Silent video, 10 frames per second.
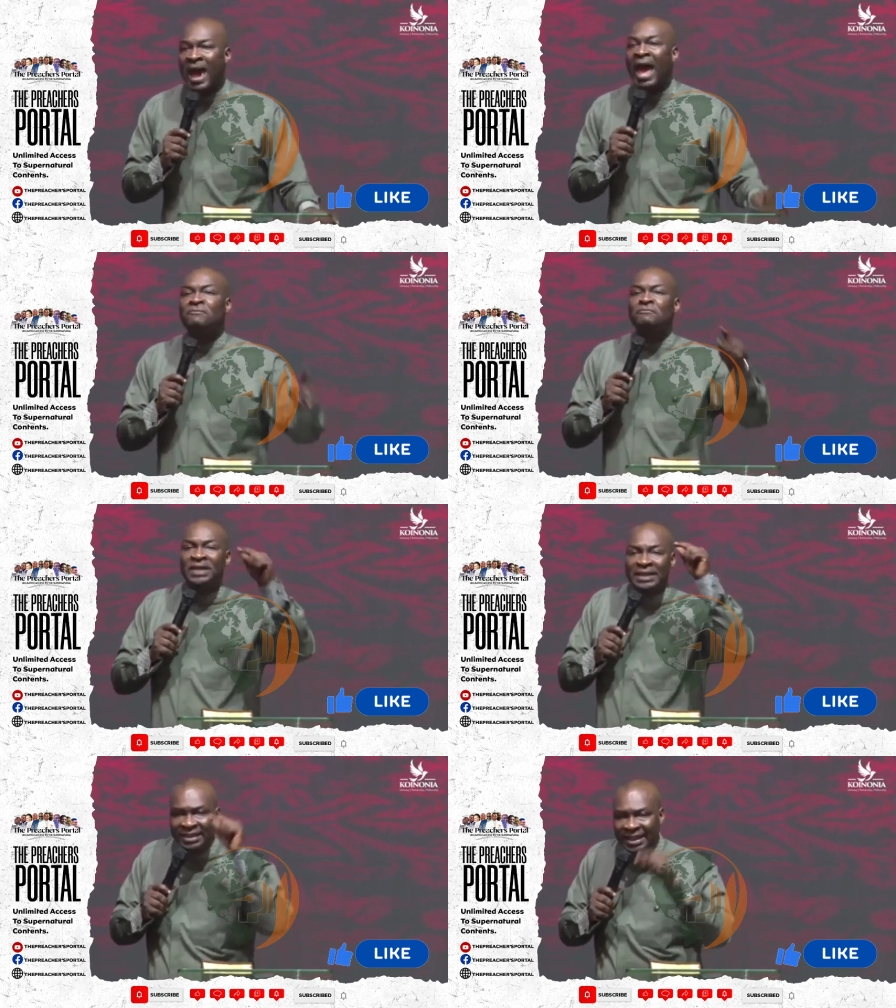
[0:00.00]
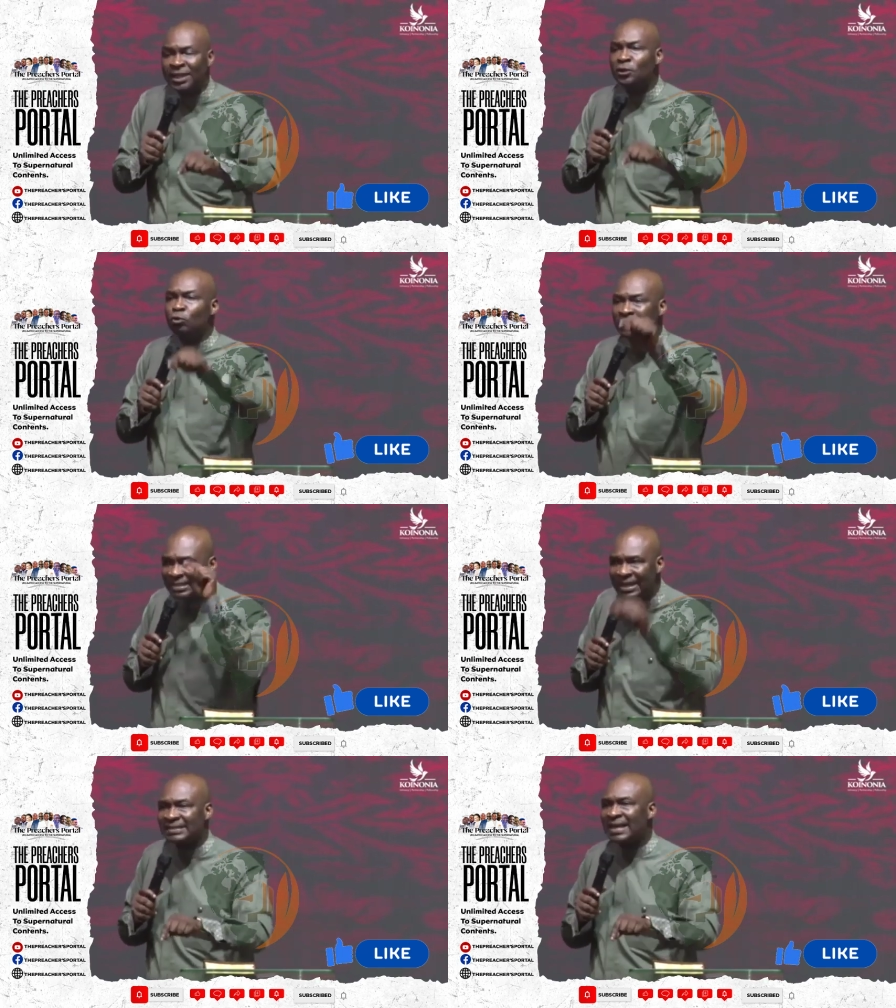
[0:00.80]
Everything you
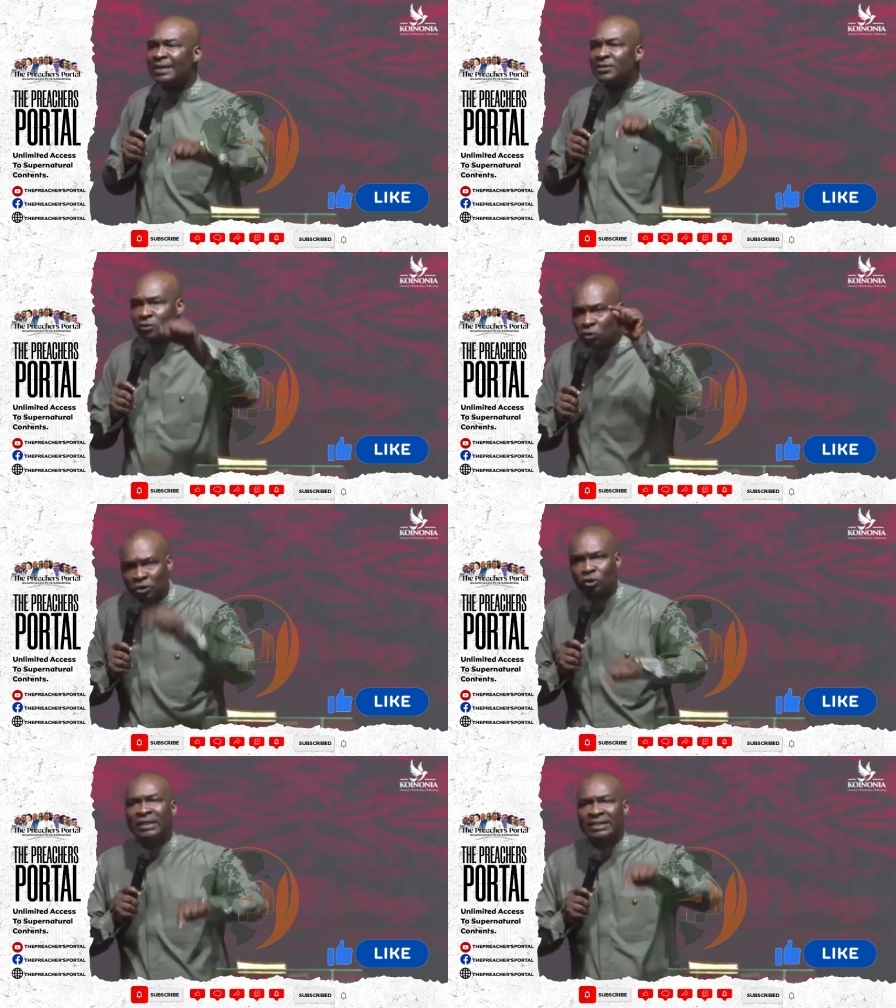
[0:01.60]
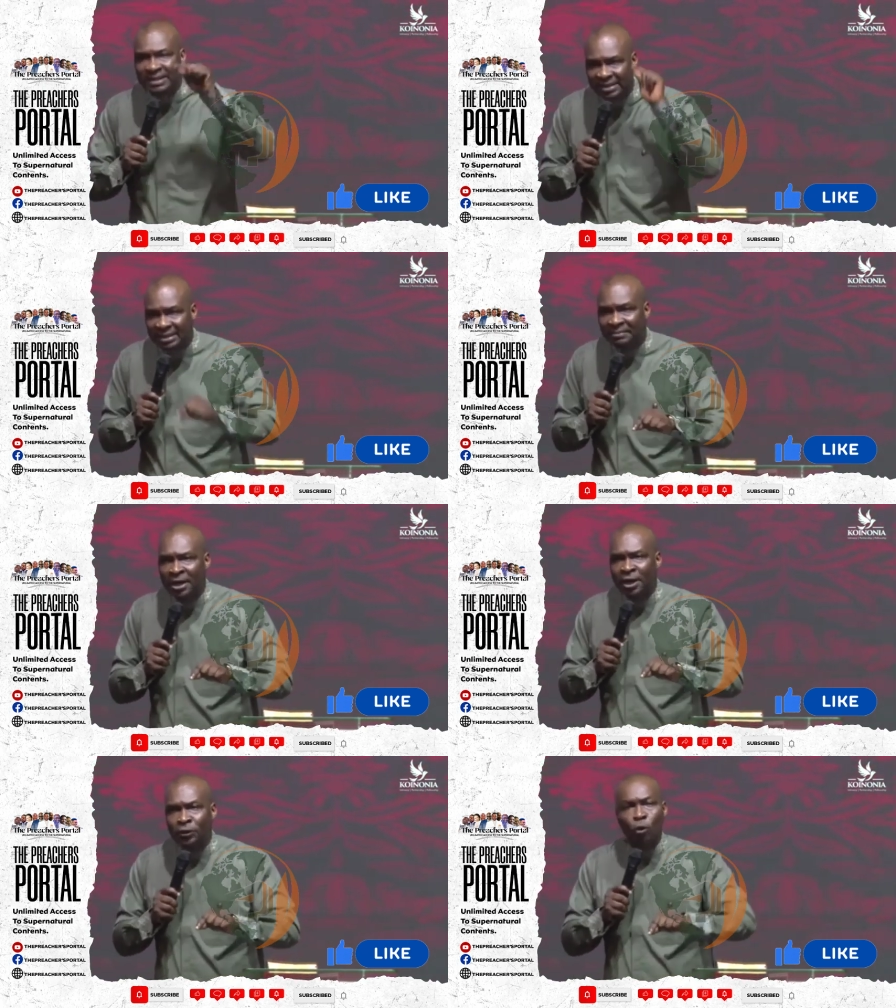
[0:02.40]
see as an instruction in the dream,
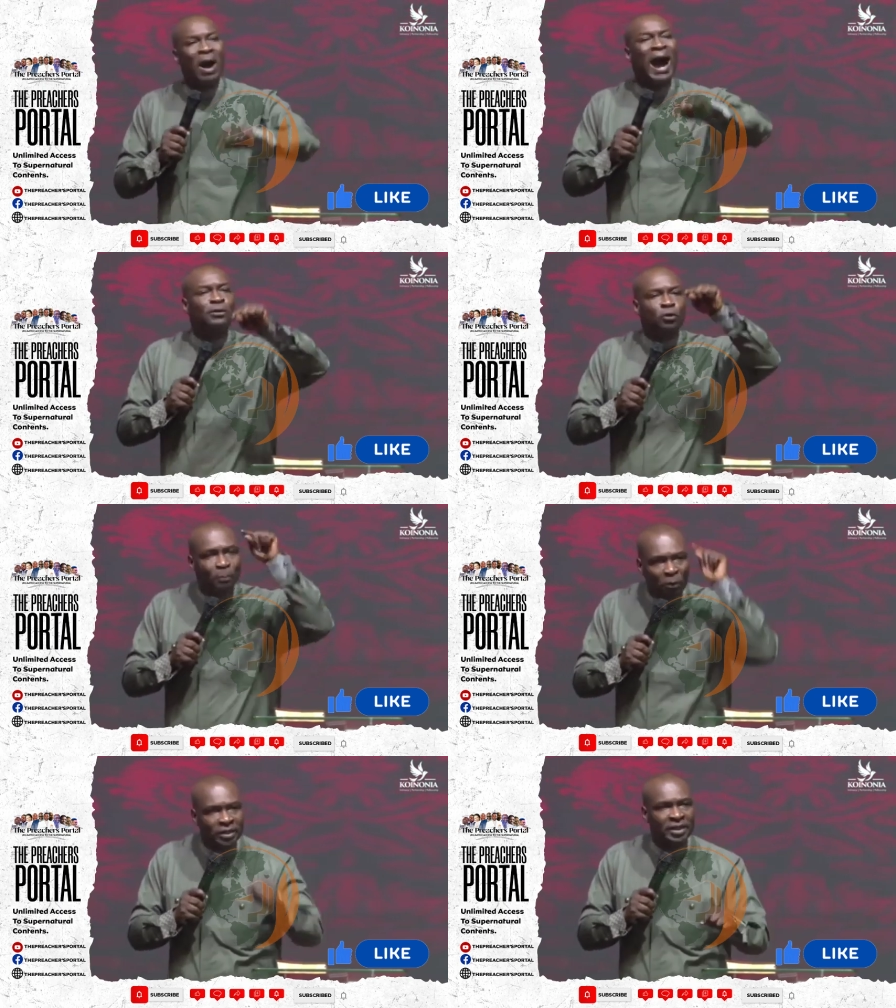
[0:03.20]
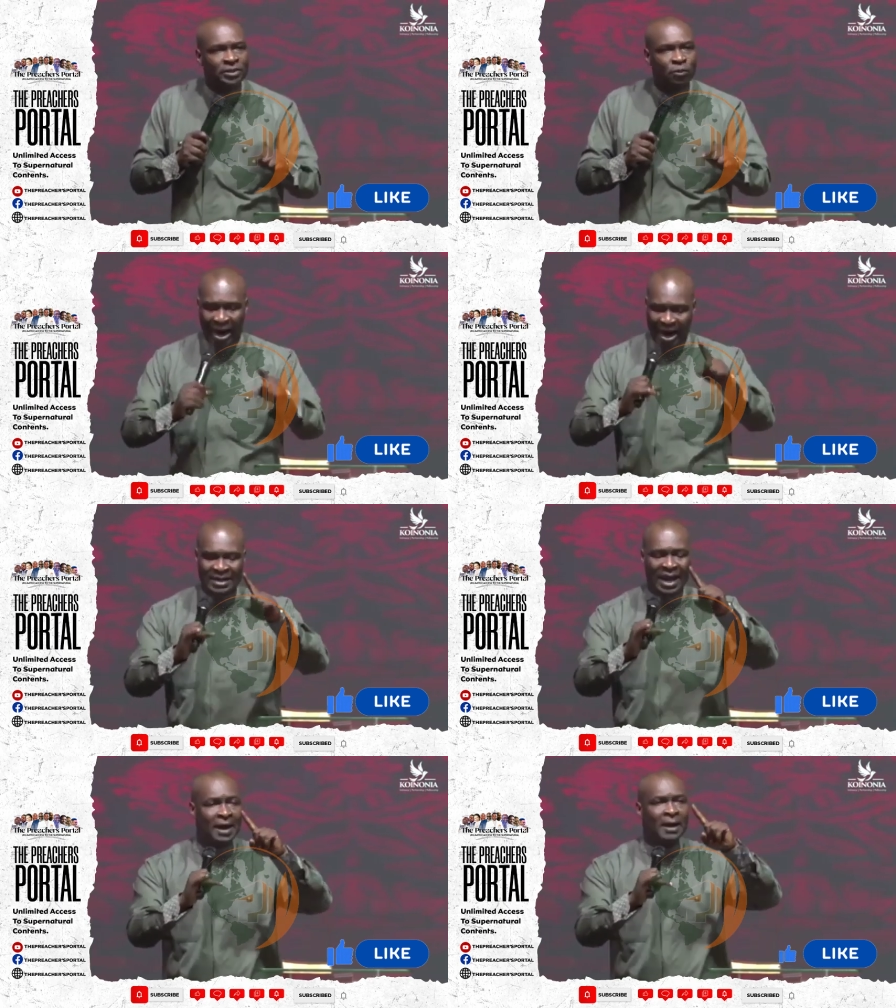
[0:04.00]
you act upon it, you
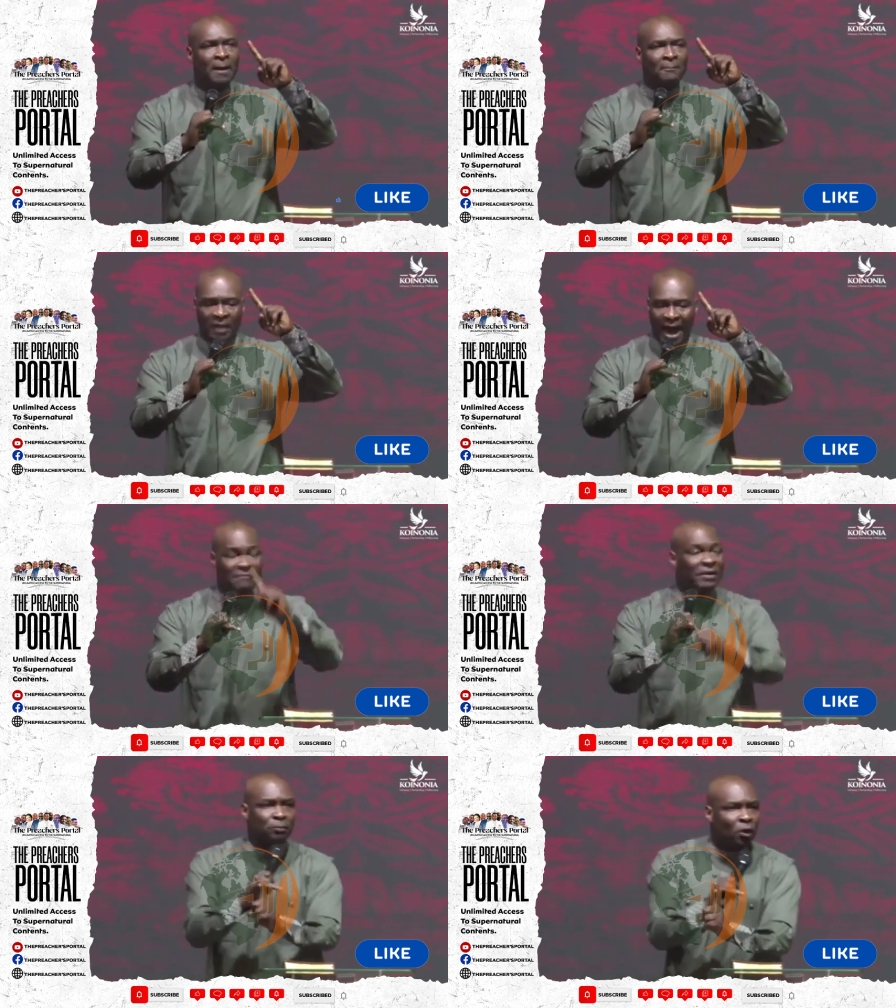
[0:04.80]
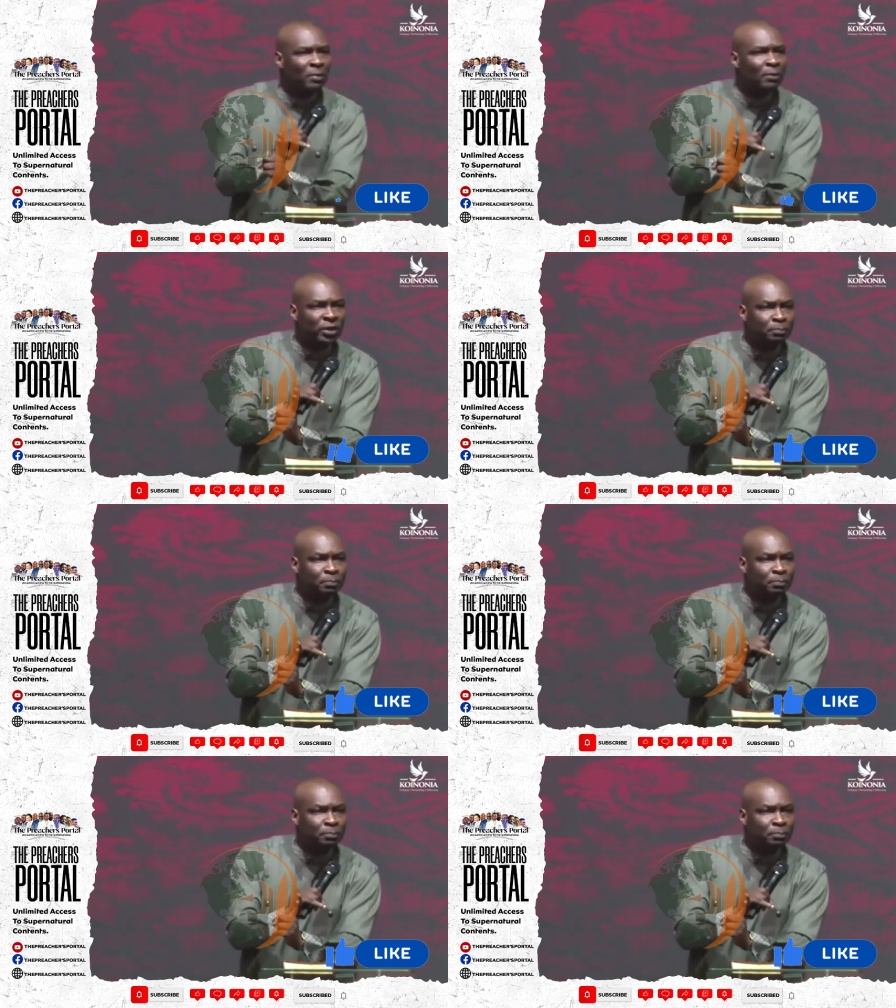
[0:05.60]
either have a problem with